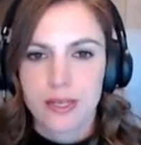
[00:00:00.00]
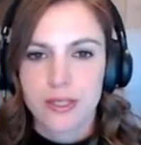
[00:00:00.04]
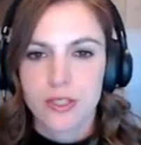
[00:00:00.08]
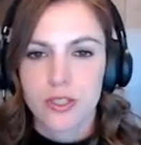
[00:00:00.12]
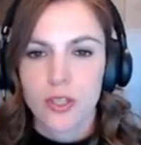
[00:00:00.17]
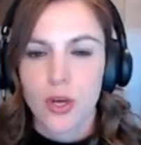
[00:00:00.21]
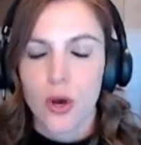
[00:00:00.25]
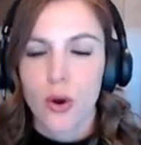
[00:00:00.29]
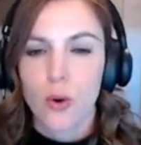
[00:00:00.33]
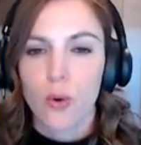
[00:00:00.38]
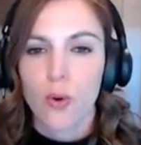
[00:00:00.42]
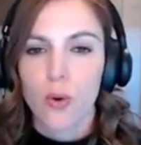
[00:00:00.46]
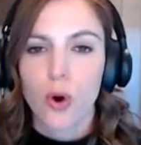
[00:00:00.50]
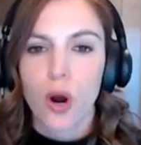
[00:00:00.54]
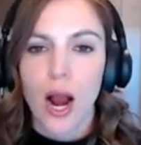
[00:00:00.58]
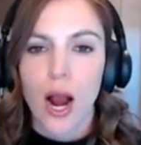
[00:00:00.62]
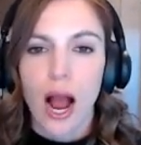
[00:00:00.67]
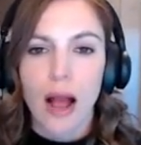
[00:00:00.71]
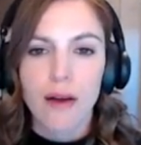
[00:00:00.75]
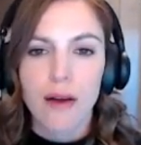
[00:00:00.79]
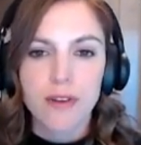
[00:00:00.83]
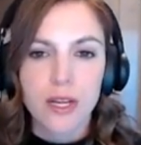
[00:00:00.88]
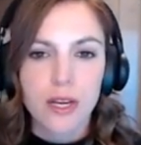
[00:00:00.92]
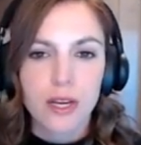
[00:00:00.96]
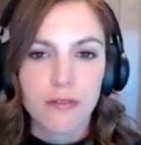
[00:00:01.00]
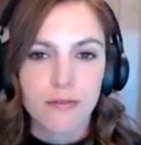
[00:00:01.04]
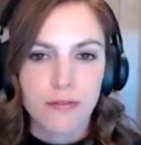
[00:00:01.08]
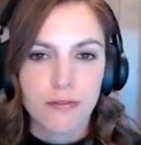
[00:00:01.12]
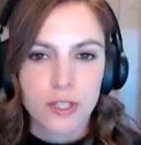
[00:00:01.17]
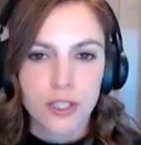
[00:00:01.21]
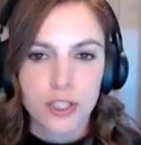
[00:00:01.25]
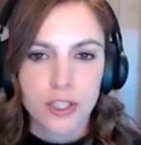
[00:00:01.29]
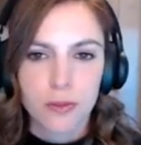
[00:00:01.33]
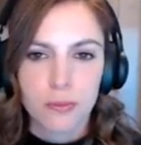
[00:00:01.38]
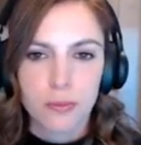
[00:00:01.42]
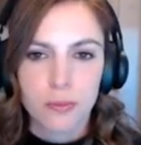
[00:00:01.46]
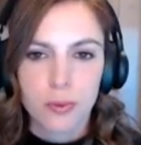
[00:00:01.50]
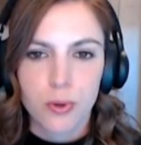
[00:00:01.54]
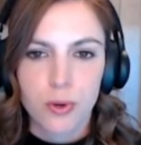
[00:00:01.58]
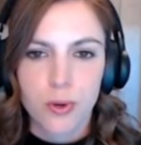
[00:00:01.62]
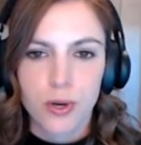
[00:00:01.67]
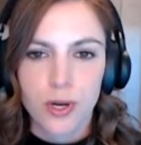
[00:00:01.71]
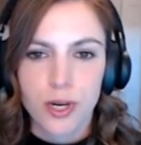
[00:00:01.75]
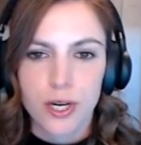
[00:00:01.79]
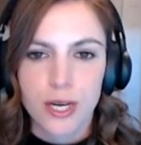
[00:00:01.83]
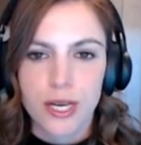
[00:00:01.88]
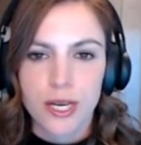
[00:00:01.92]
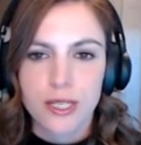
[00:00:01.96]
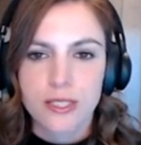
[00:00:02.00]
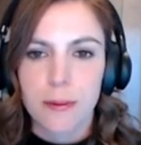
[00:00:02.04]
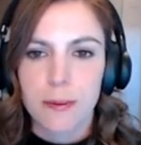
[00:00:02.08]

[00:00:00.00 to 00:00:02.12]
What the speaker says: So crafting a vision board is